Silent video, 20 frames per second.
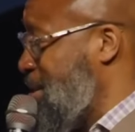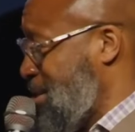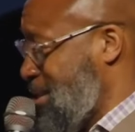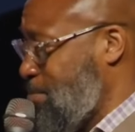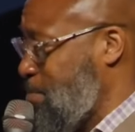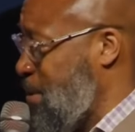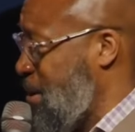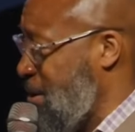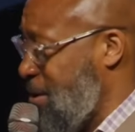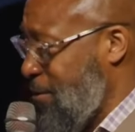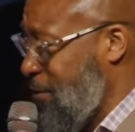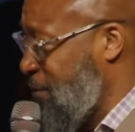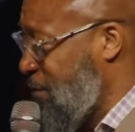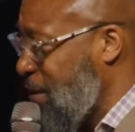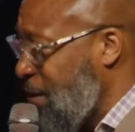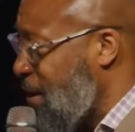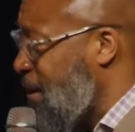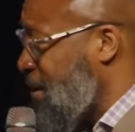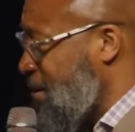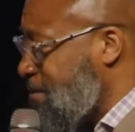spirit of
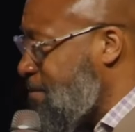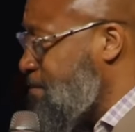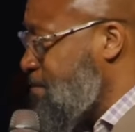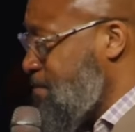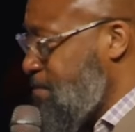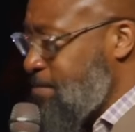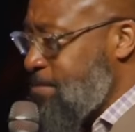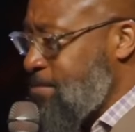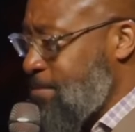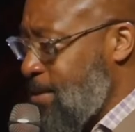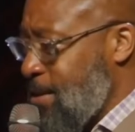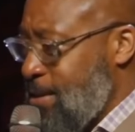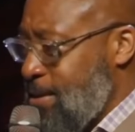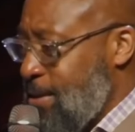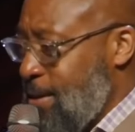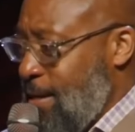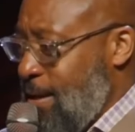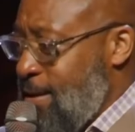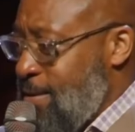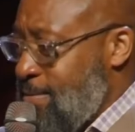fear,
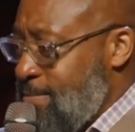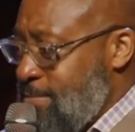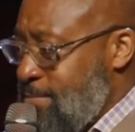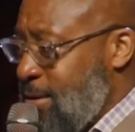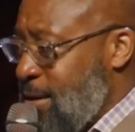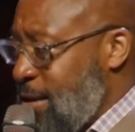but